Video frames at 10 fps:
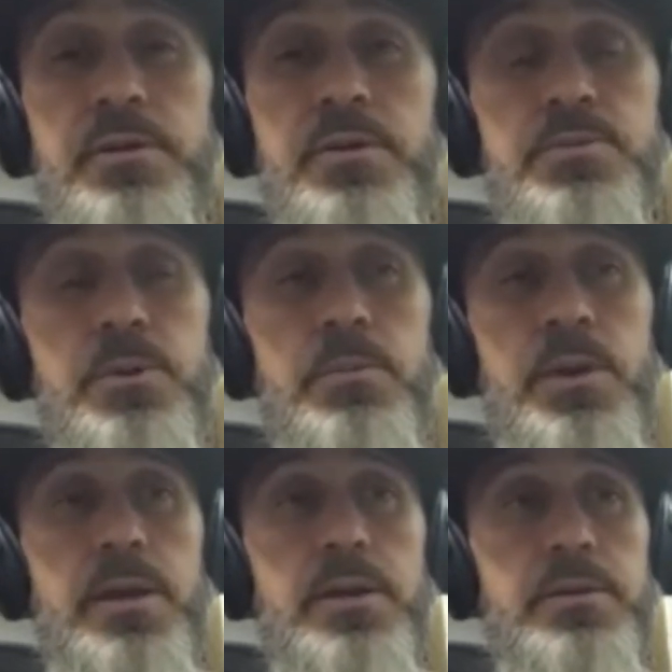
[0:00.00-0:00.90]
This would have
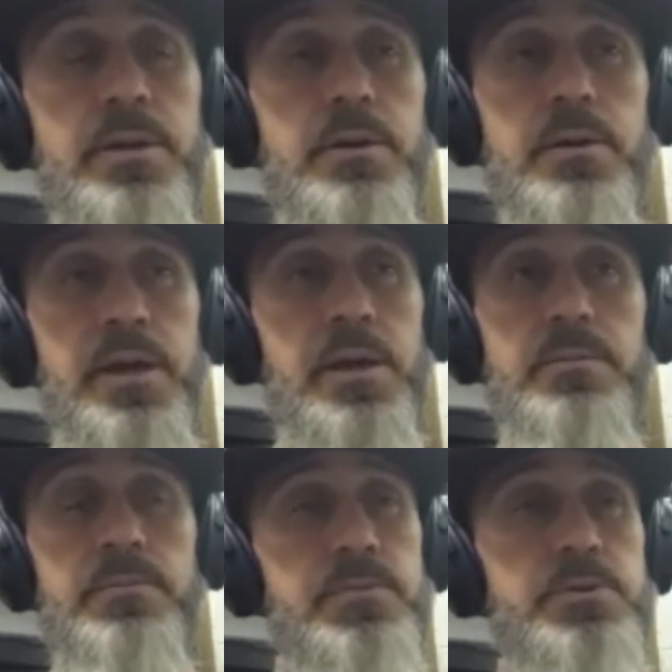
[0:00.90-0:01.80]
been in,
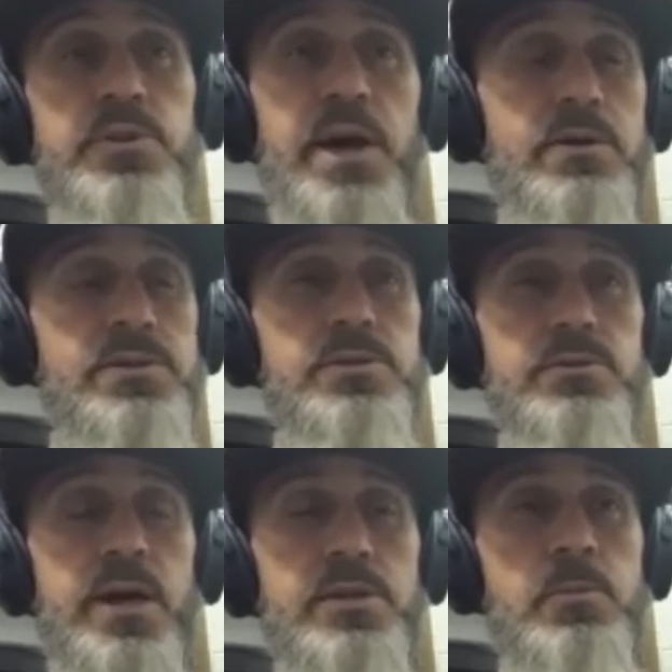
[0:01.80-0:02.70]
again, 2000,
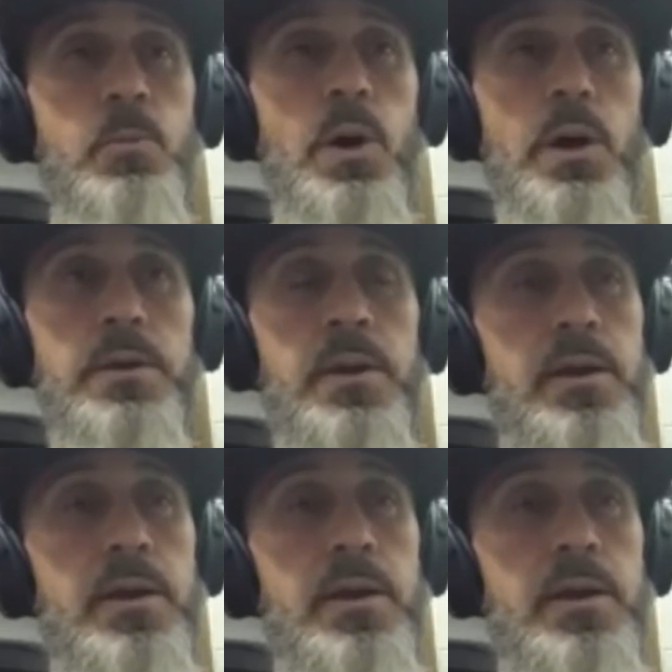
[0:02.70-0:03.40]
2001.